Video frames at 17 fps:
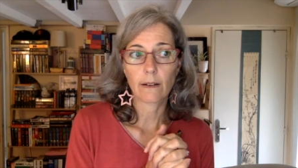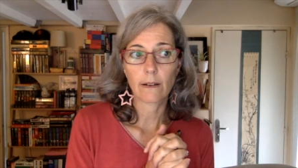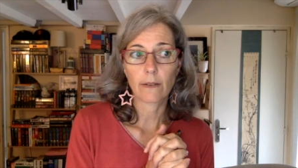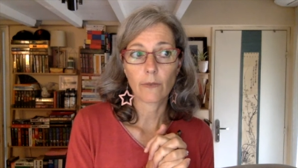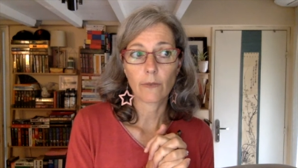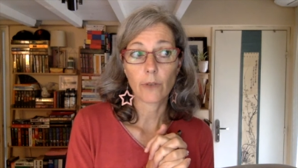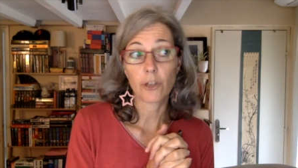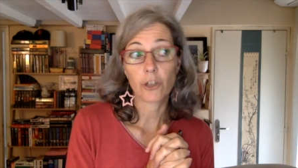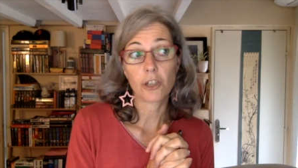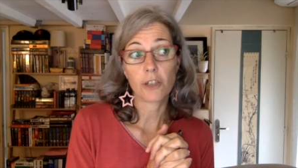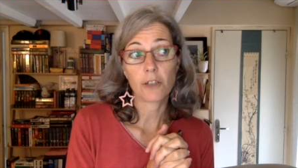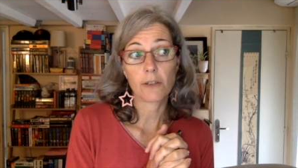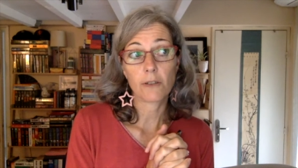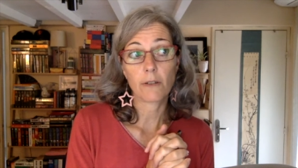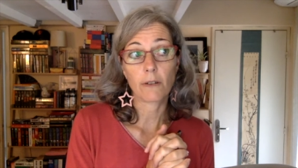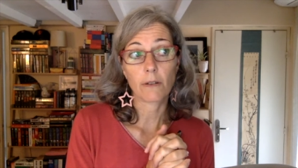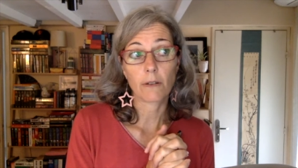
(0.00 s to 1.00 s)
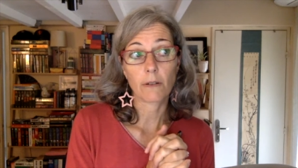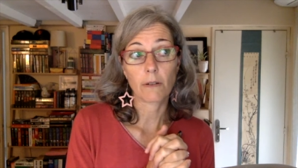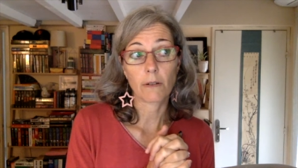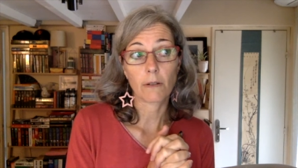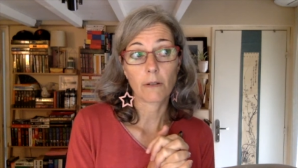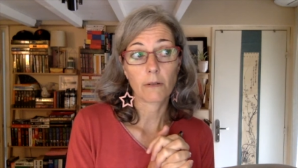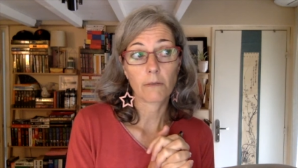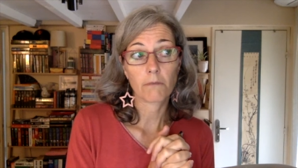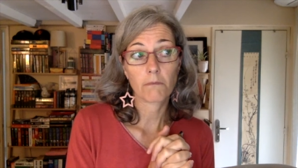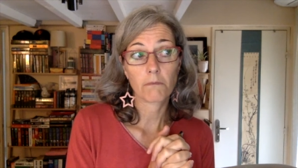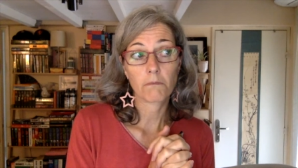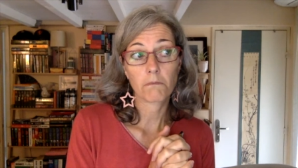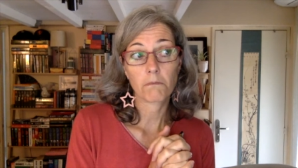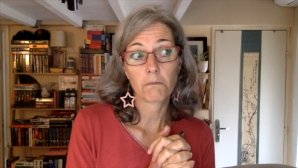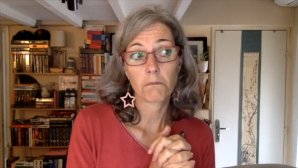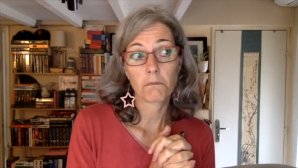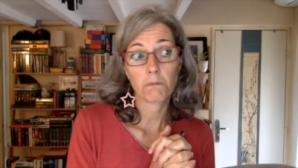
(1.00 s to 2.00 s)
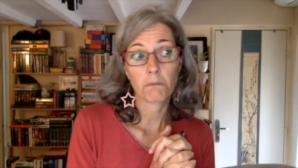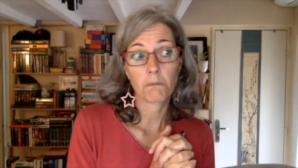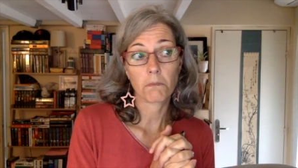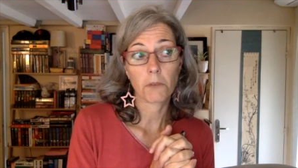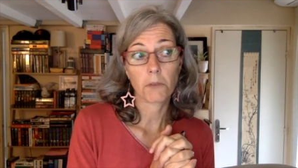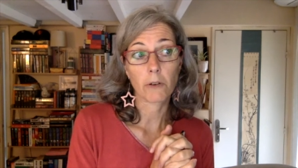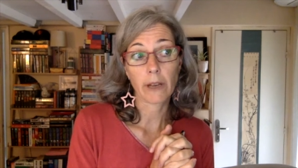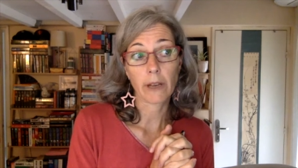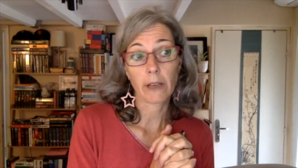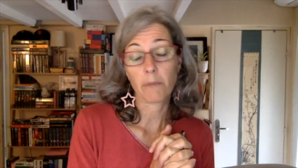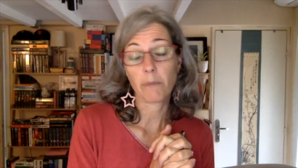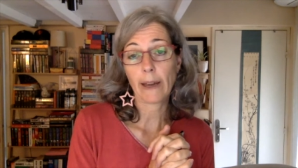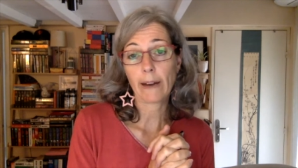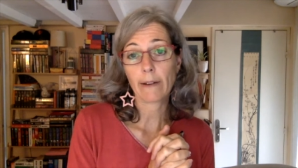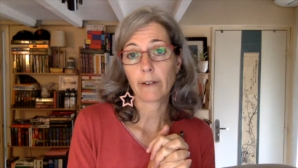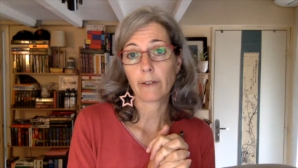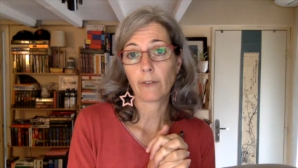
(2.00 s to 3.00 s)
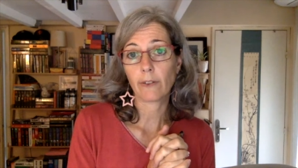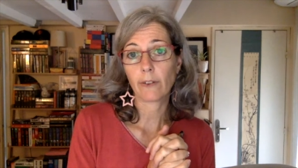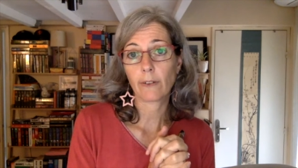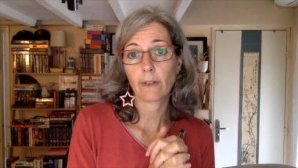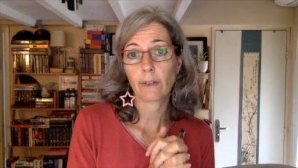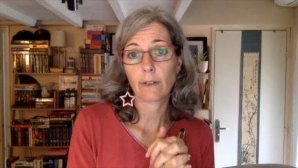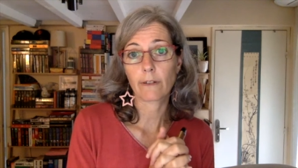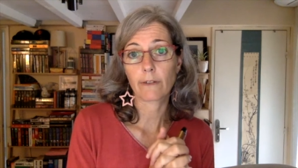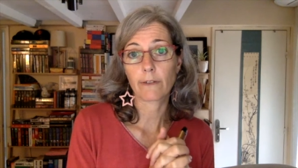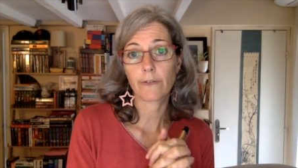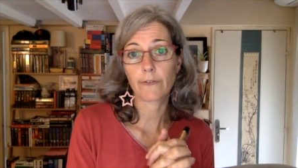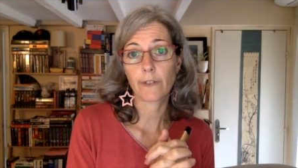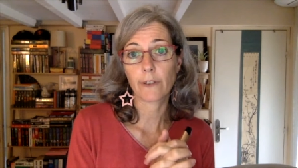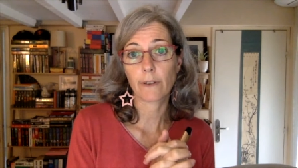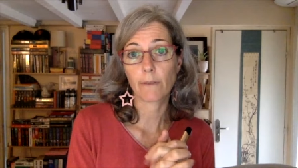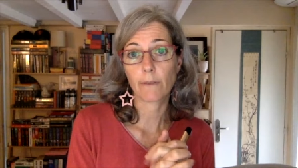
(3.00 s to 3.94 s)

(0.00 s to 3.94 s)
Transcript: which is the grandparent of uh,